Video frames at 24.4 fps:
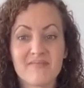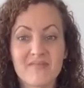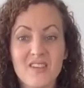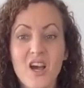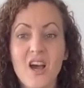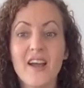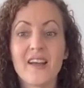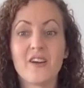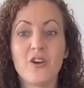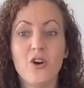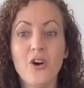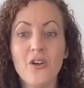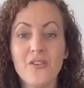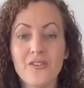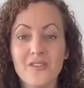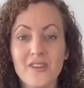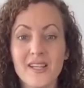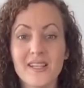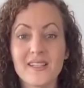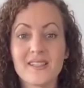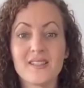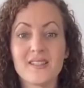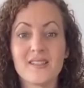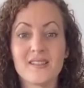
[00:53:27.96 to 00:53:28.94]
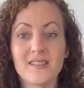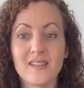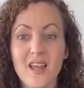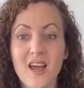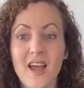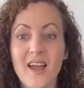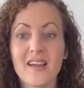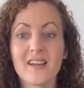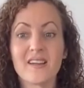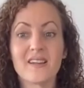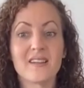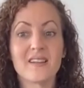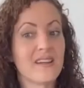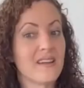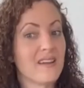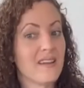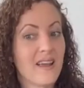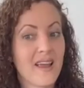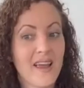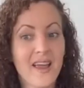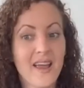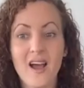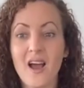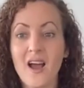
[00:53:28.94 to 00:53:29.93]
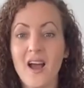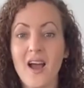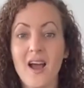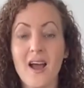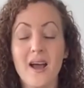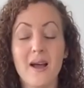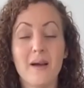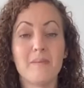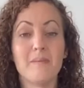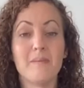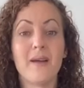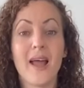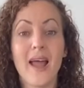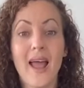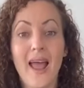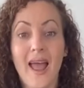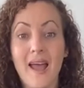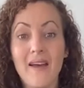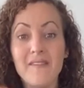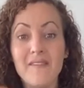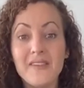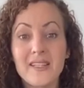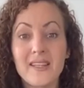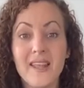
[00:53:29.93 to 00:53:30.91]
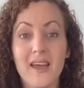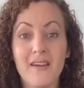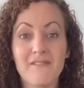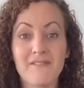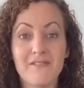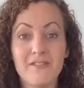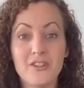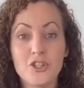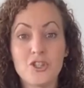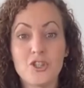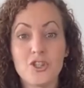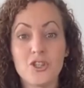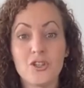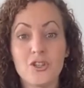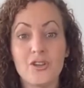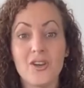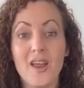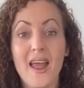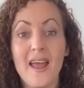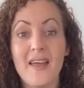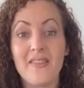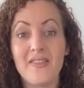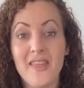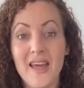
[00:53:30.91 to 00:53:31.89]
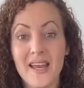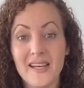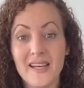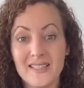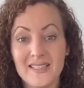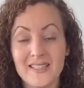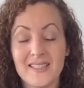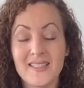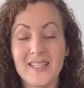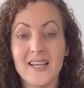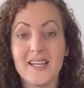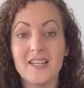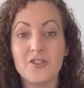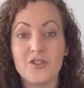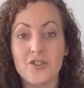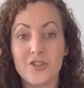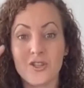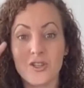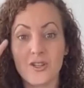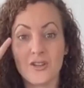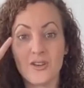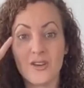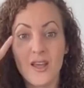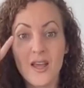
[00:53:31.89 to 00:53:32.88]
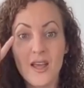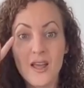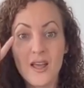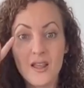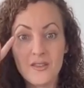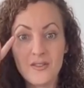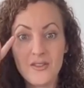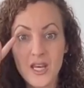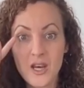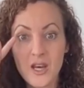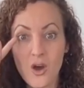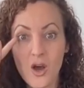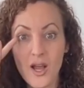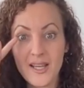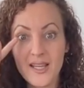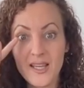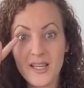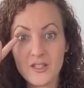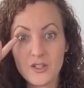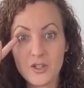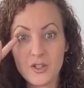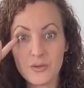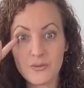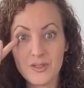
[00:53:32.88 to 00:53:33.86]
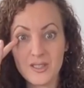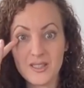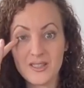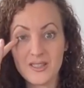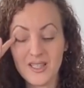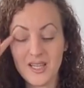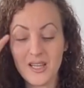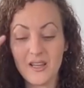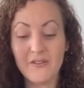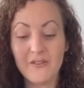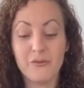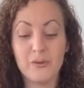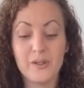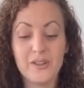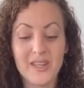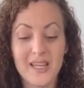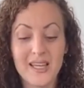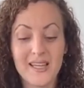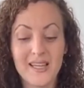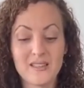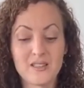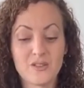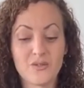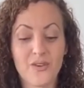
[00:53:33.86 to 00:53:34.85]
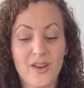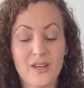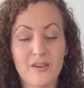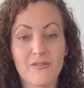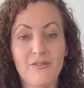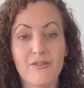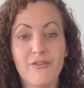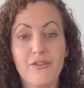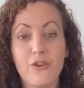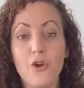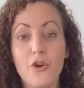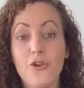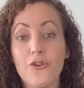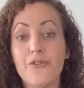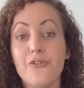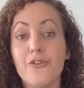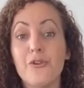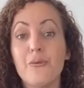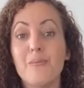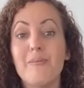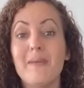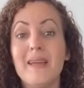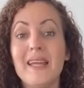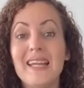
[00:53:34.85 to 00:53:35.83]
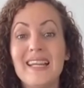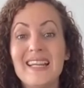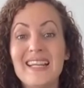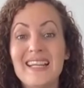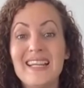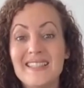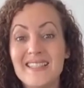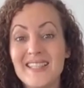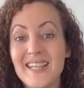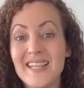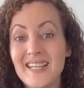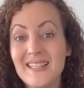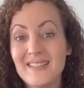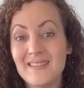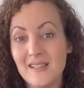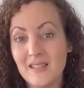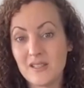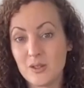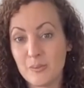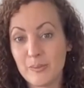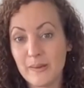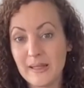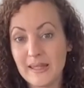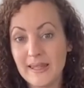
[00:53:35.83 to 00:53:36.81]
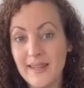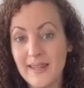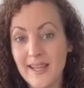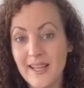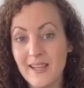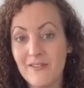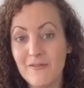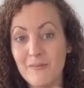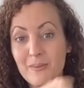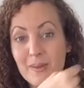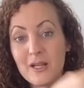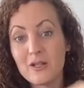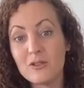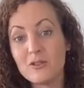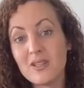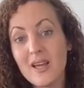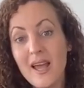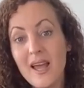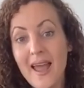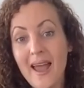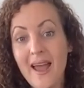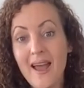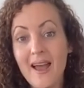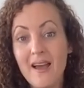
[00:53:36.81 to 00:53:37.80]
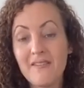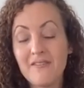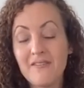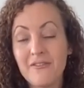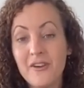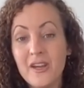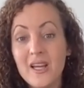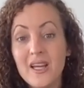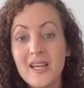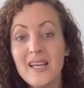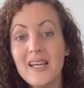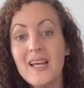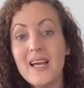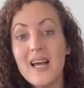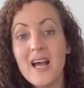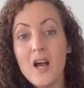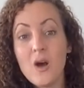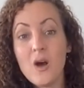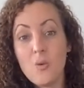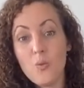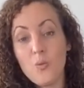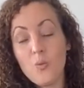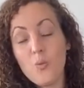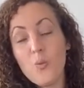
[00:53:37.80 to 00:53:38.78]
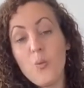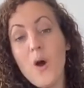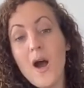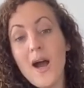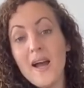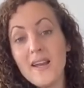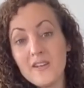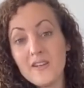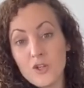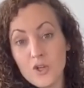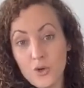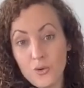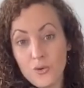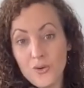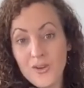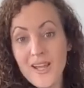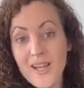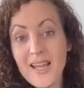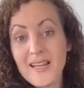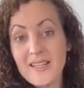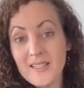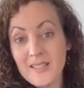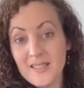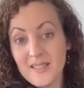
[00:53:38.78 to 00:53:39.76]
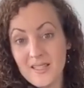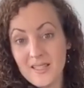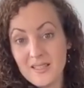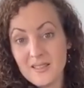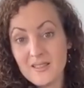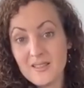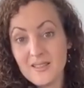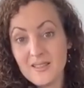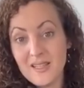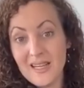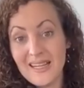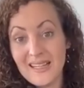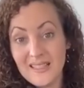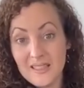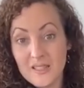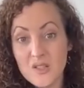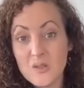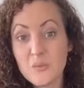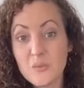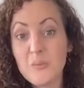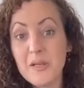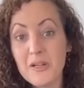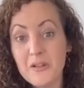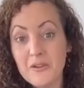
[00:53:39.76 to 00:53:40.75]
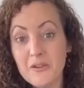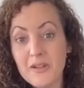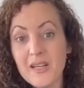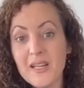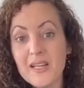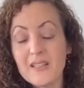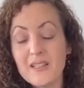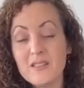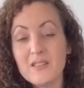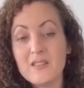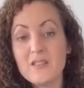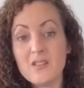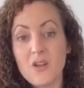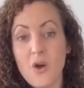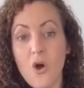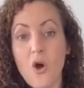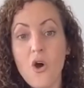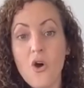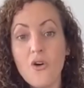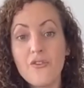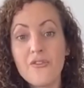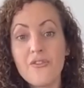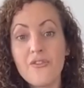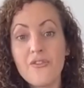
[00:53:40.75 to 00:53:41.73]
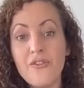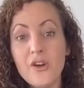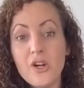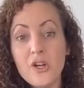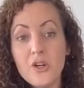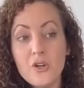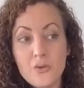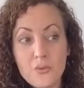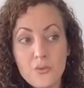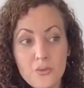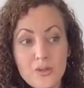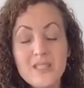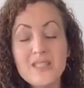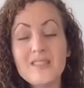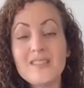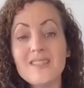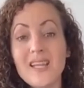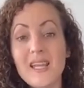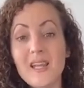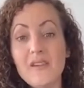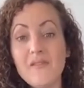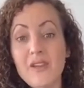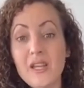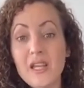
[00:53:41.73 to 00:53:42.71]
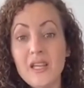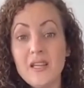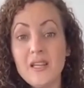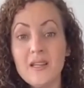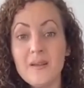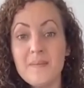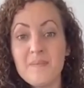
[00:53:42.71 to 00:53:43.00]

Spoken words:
I got this, like having that vision and that intention that I get to receive with ease, fun, and flow for me is easier to believe, because I have, one, created this experience of receiving.